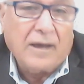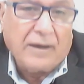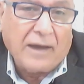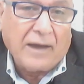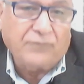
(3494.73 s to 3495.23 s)

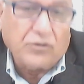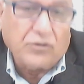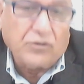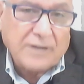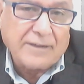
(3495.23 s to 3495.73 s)

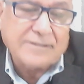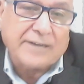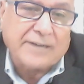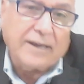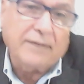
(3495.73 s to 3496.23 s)
unfortunately, the
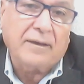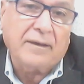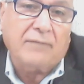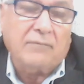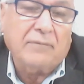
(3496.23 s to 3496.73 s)

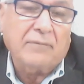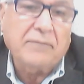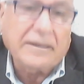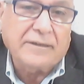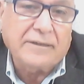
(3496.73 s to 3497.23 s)
Israeli
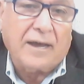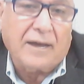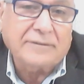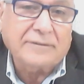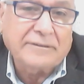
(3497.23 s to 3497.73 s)

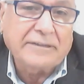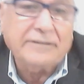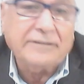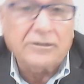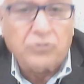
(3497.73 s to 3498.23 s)
media
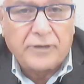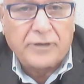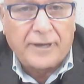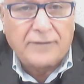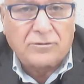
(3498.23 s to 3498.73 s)
did
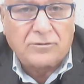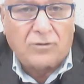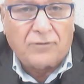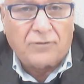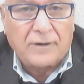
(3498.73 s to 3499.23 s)
educate
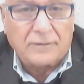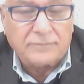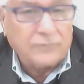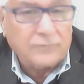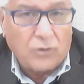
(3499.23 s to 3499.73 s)
over a
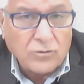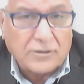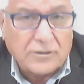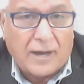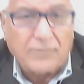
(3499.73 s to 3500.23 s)
long
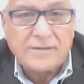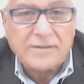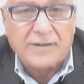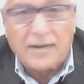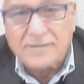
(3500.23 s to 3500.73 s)
time the
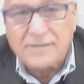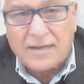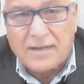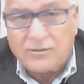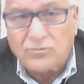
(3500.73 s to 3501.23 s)
Israelis
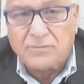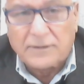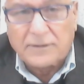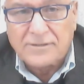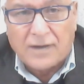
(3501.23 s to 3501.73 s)
that those
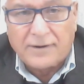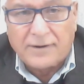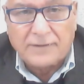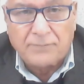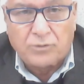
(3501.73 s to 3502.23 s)
bodies are
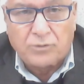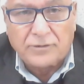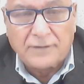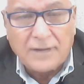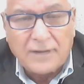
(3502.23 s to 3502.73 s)
not
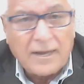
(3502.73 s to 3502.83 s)
important.